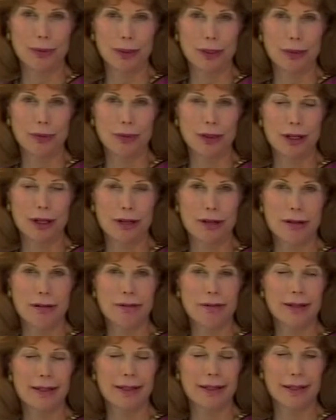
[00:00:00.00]
you
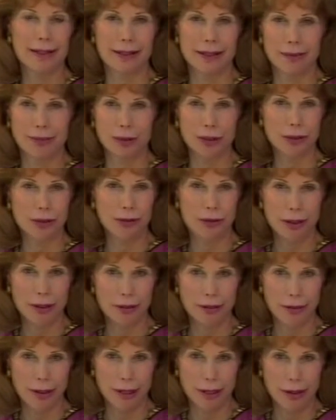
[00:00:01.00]
know and someone you
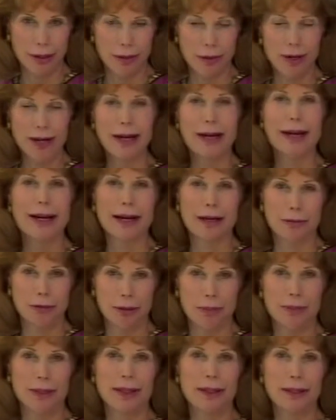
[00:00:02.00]
don't know, and
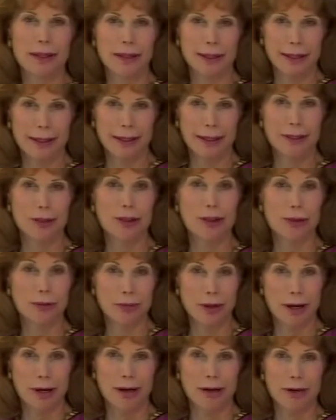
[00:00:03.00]
repeat it again
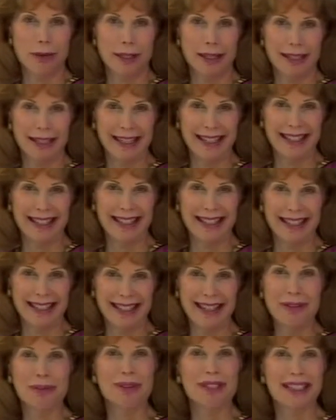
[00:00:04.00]
tomorrow and the next day.
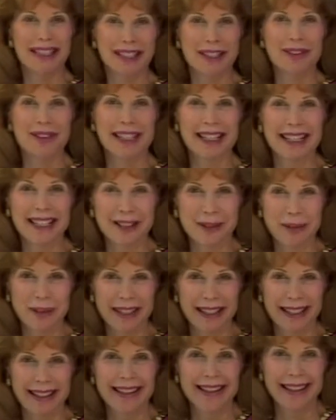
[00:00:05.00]
And we'll see you next
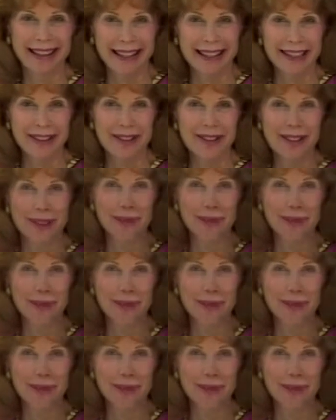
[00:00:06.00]
week. Thank you so